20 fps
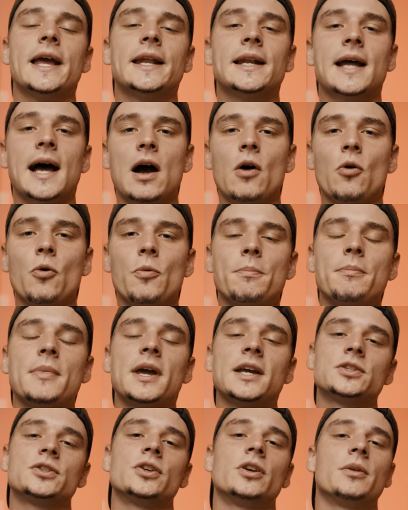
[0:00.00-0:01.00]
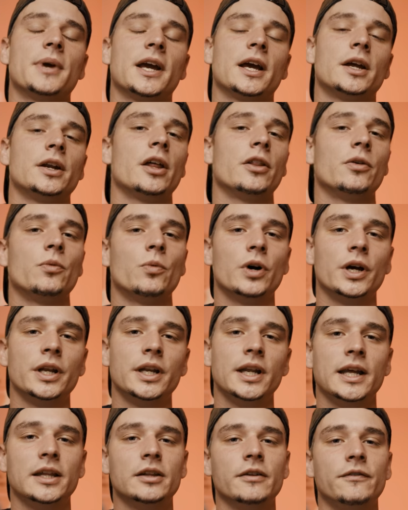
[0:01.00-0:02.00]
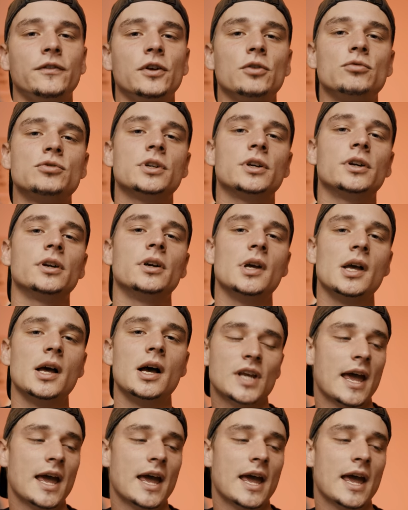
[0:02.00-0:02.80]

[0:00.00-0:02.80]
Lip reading: and I will make sure to make another one in the future.